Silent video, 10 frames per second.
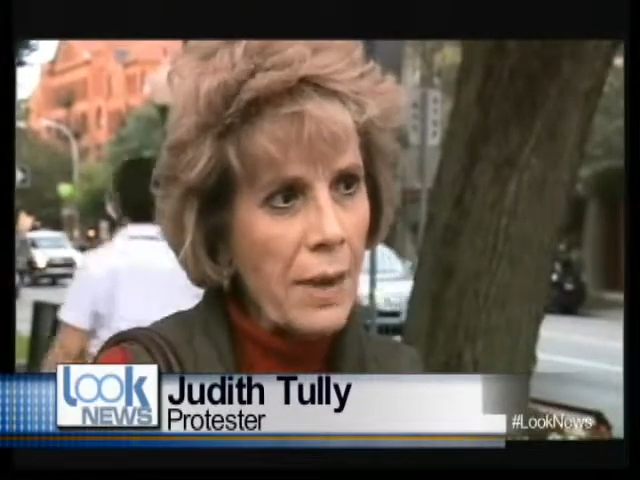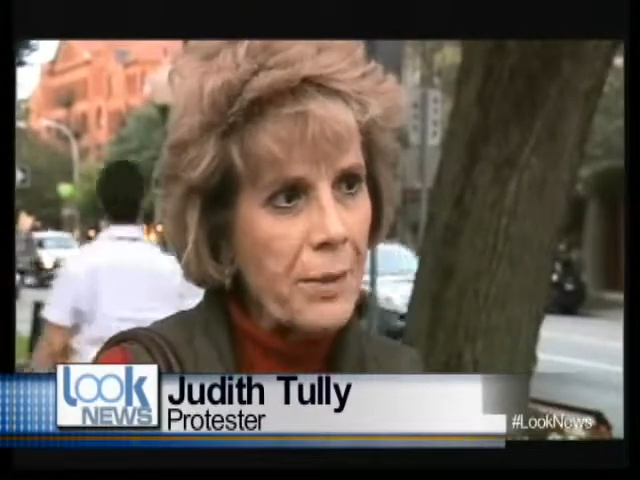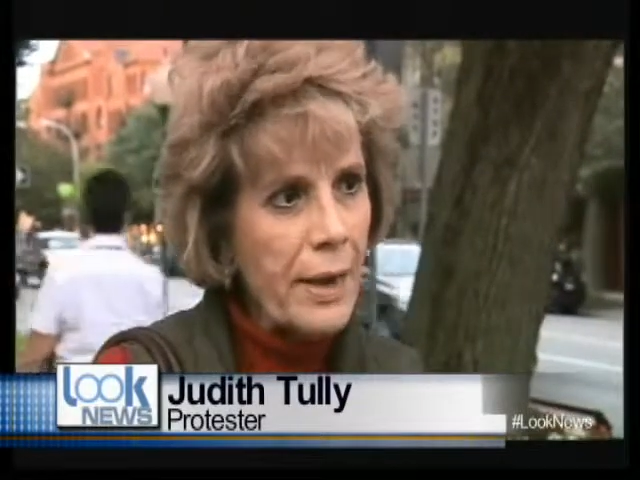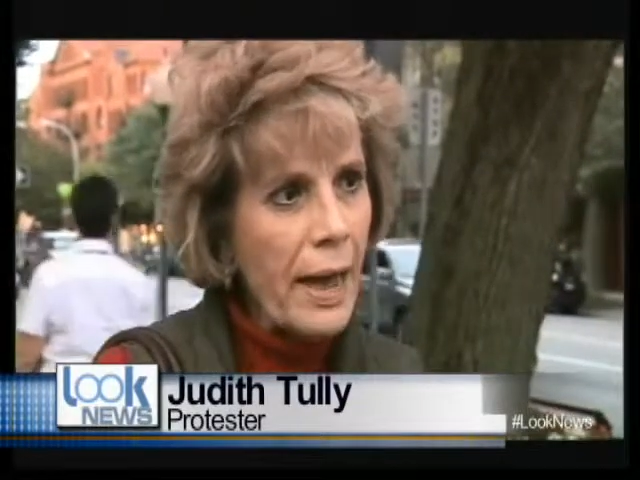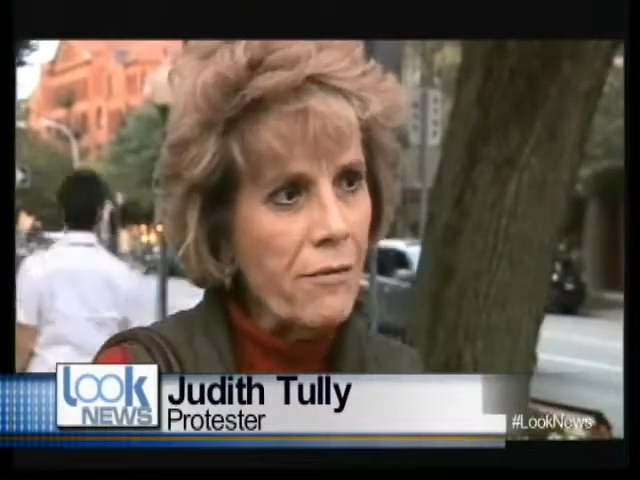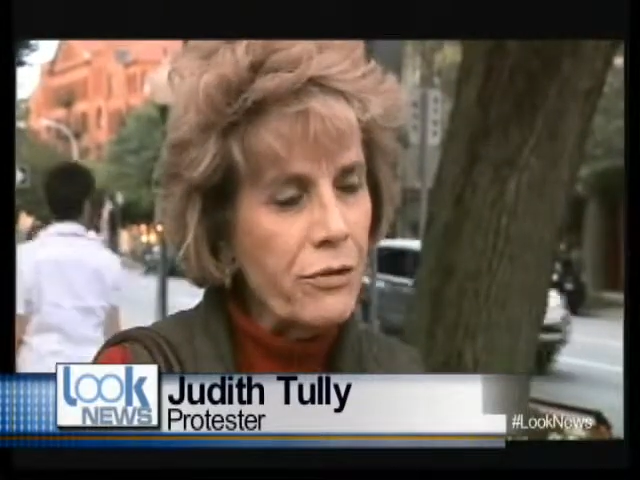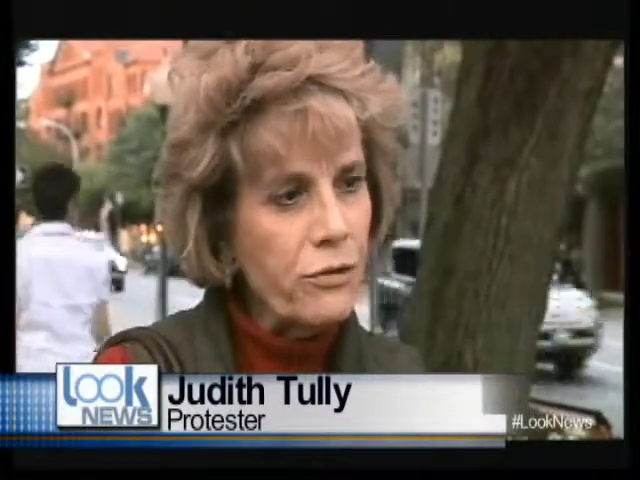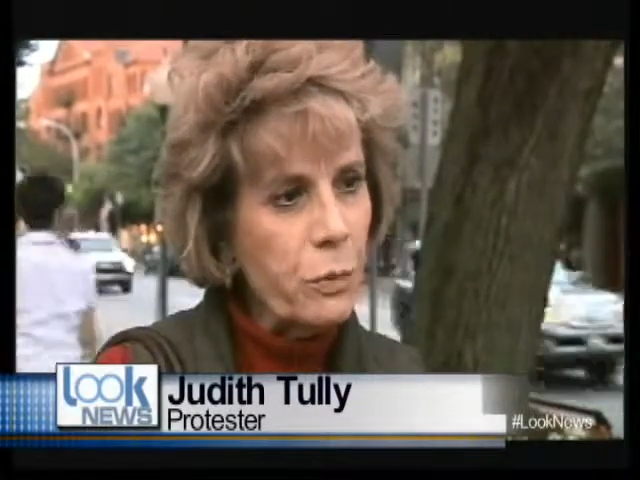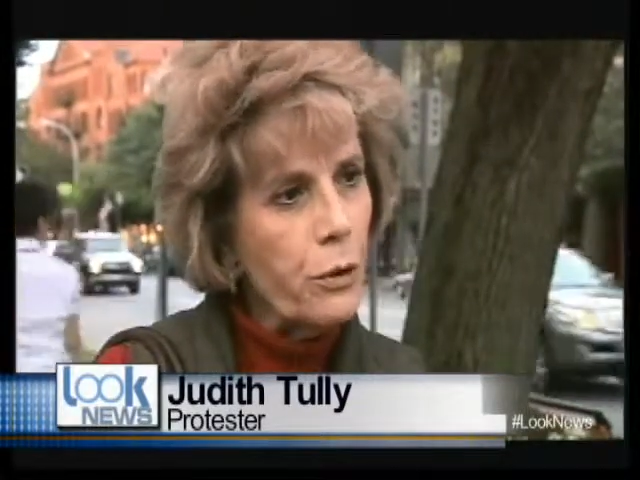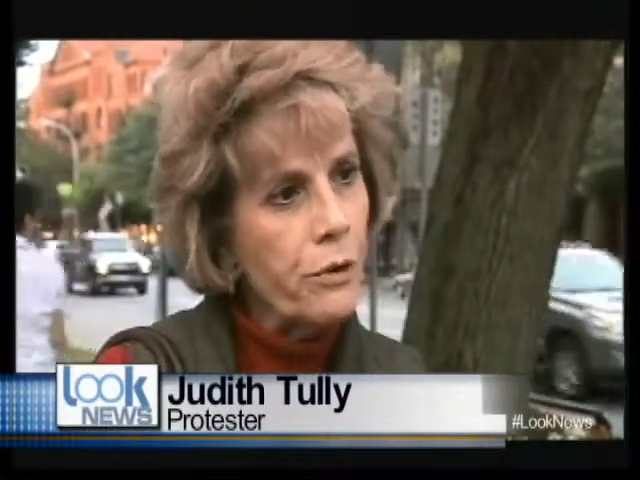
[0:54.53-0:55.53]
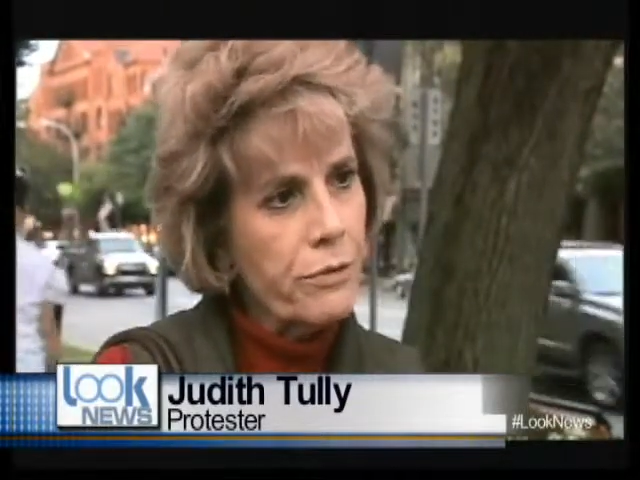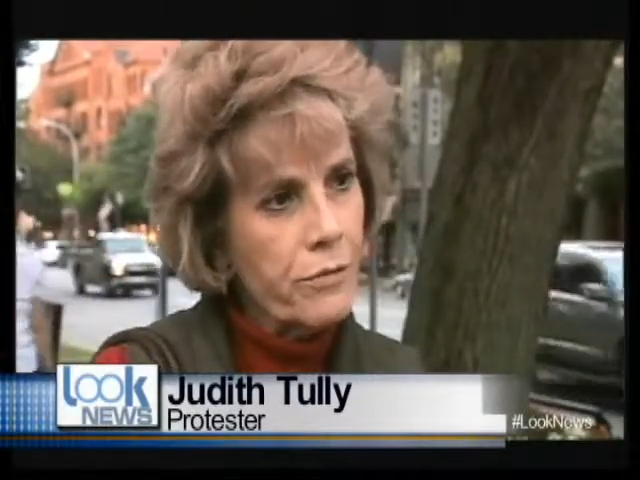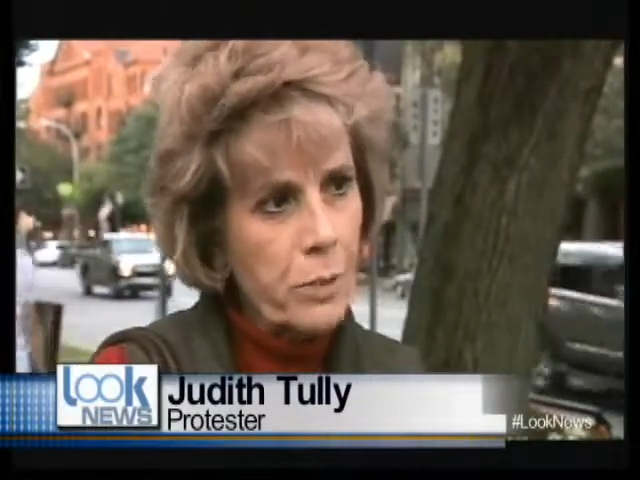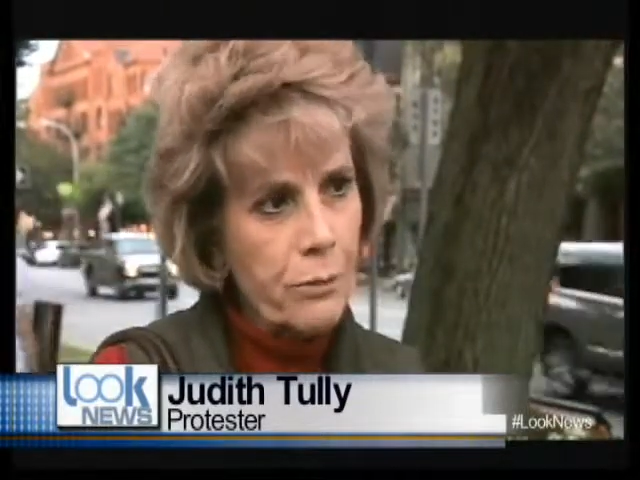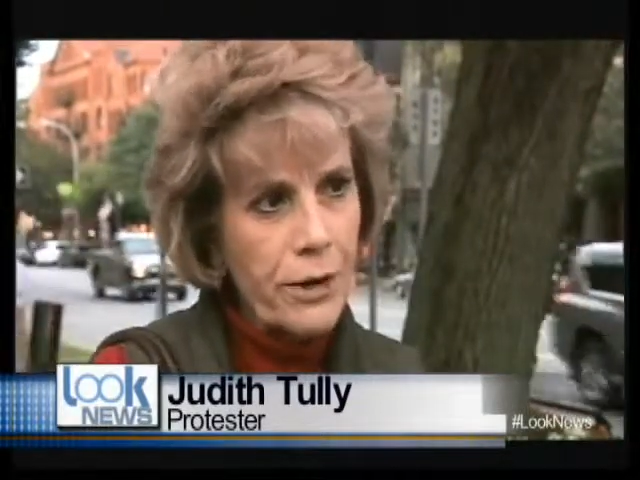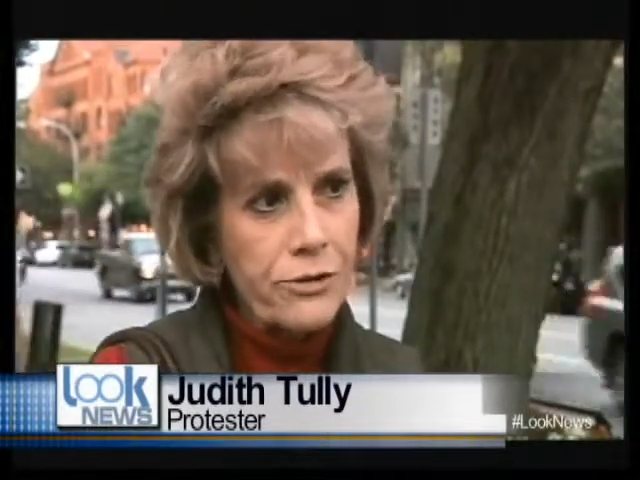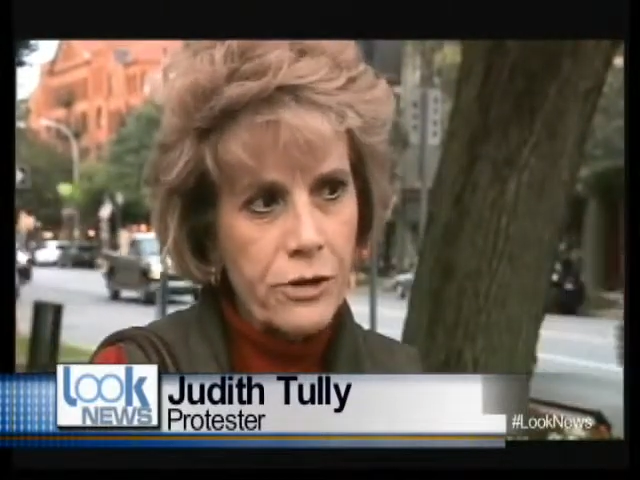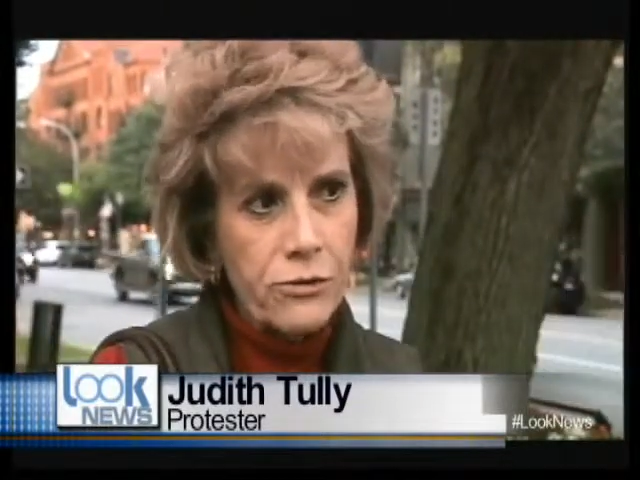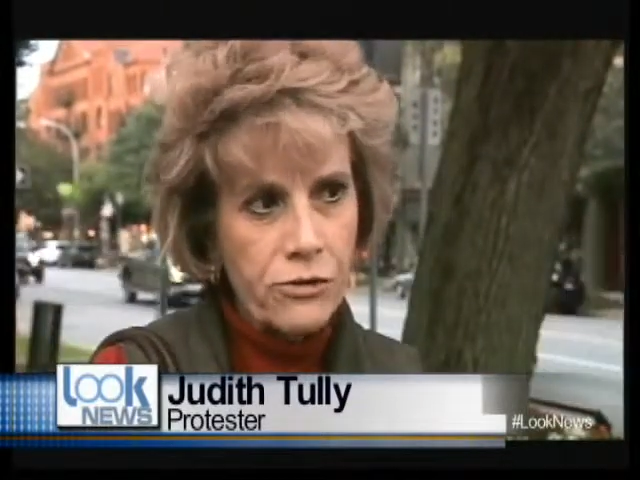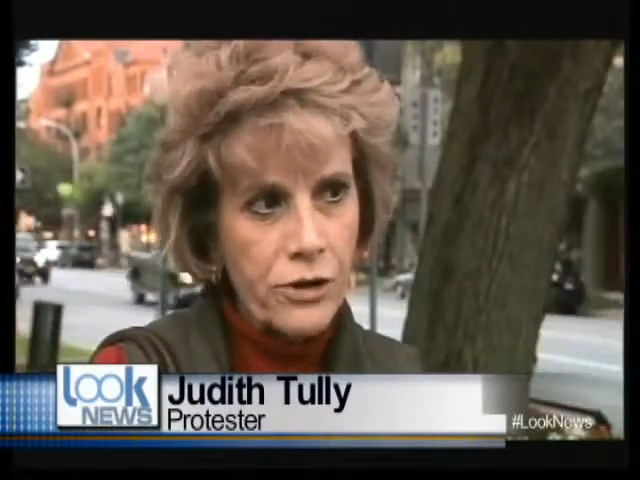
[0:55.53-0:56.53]
I'm an avid supporter of the
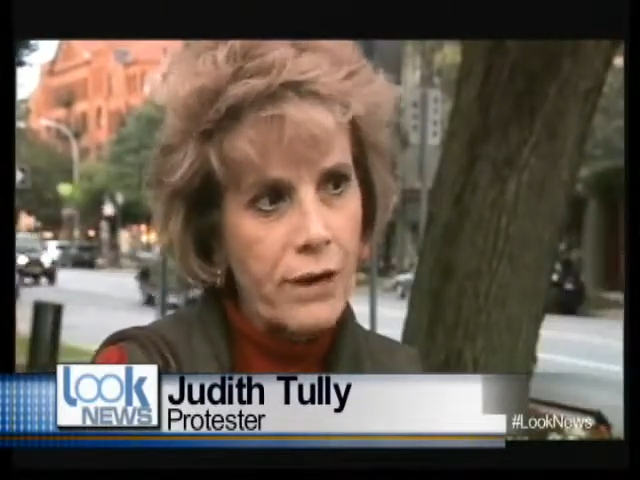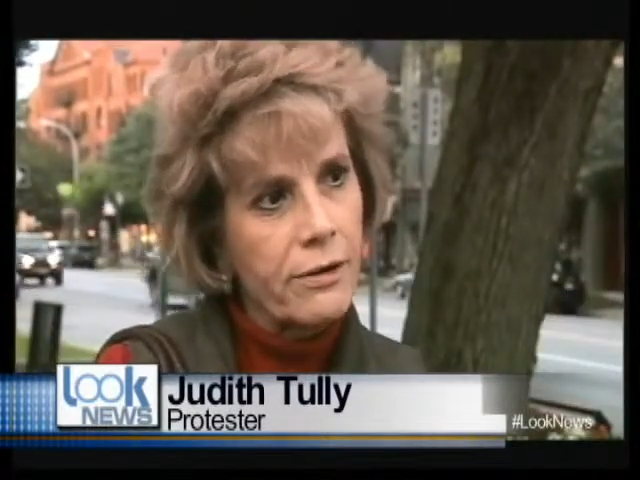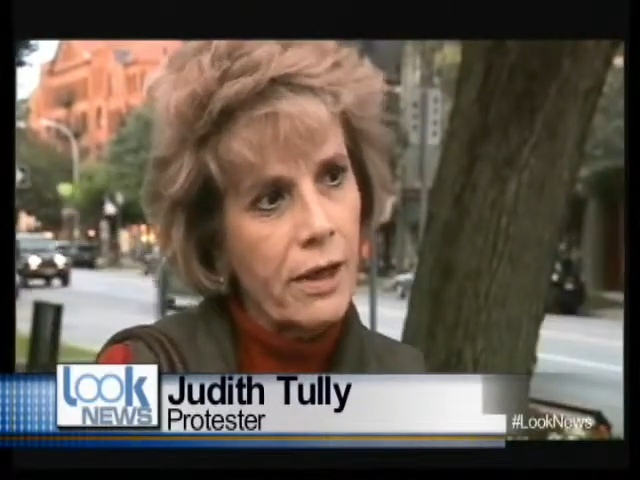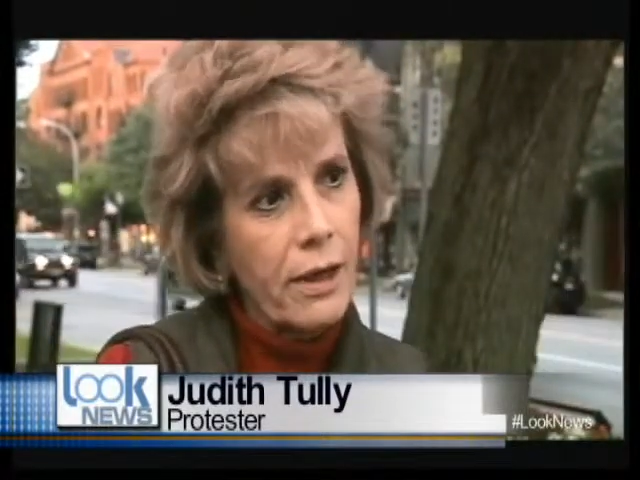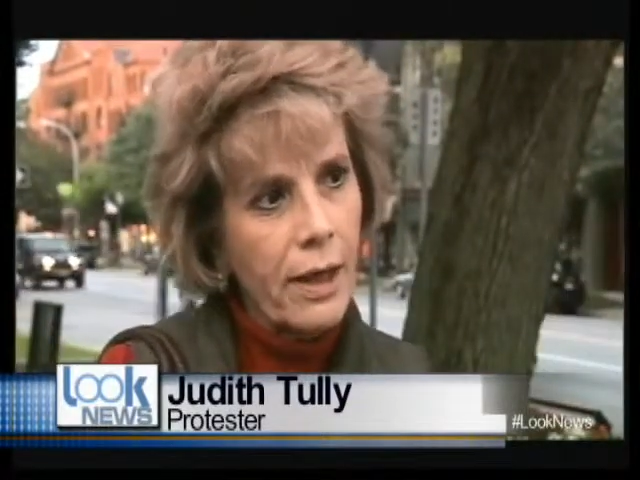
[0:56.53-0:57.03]
president's agenda,